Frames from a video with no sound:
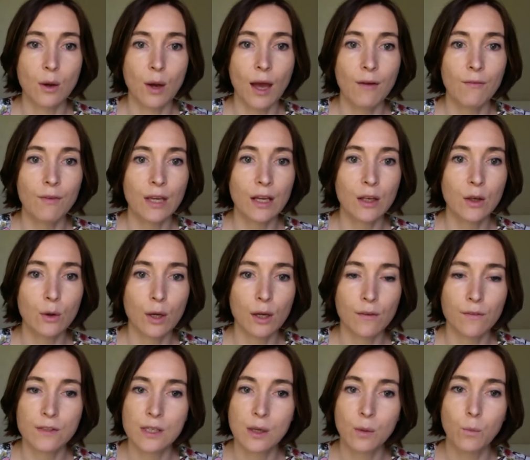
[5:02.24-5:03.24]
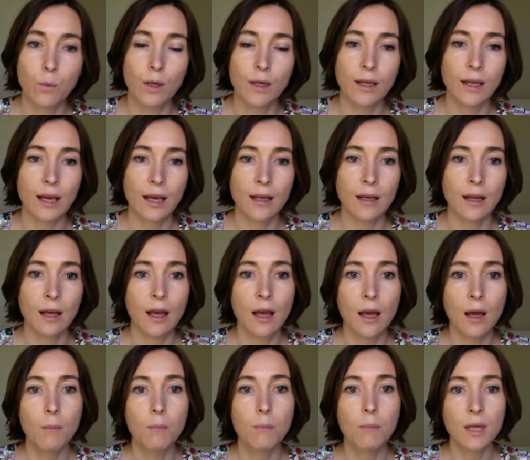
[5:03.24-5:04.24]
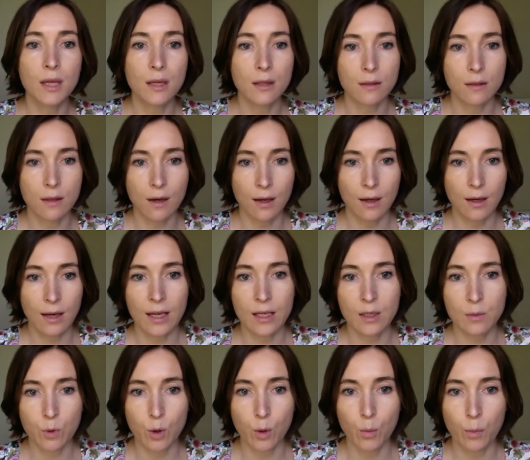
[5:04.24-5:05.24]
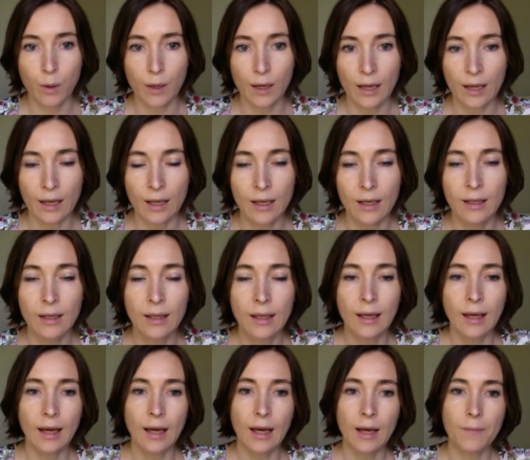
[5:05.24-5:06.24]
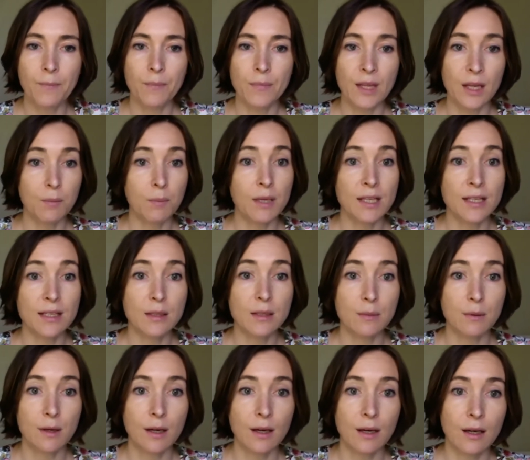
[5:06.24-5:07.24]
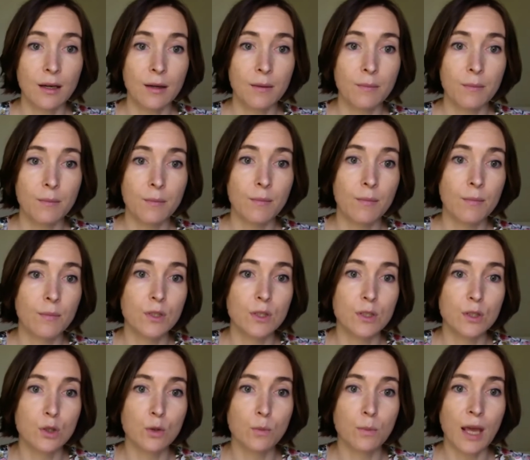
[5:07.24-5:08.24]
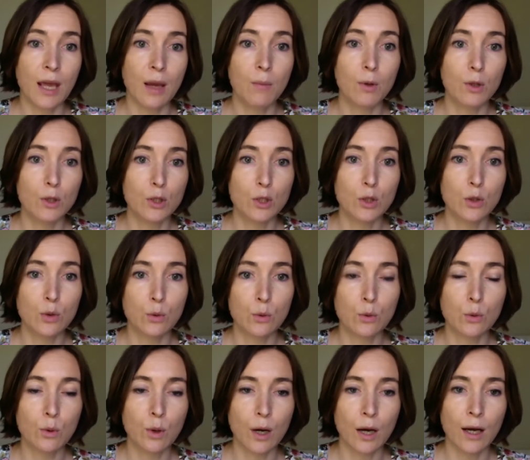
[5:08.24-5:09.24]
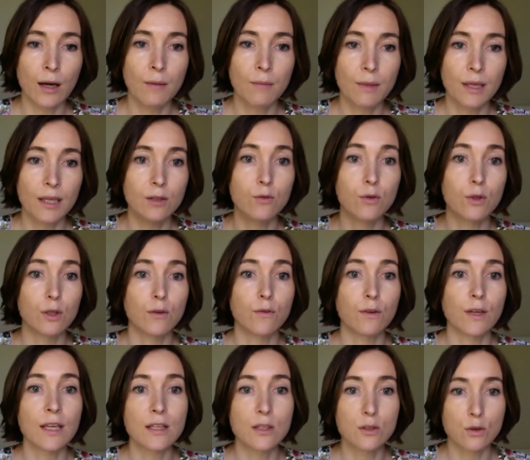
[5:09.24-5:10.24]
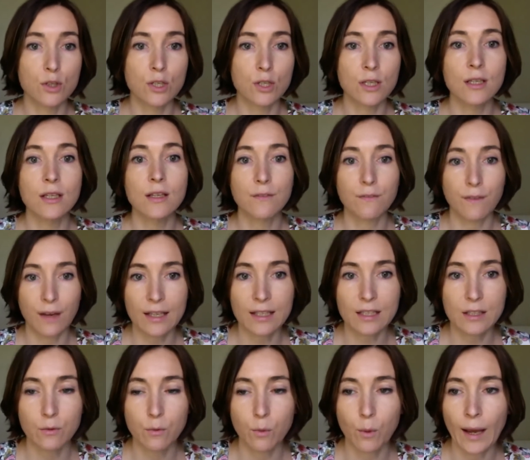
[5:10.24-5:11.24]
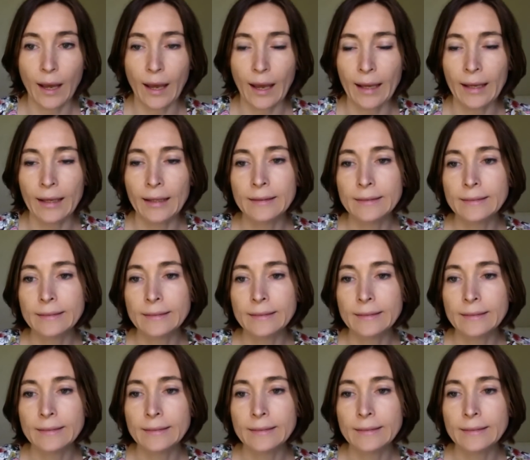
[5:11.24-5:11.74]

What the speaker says: having a look if someone can methylate properly. That means to be able to get rid of estrogen in an effective way.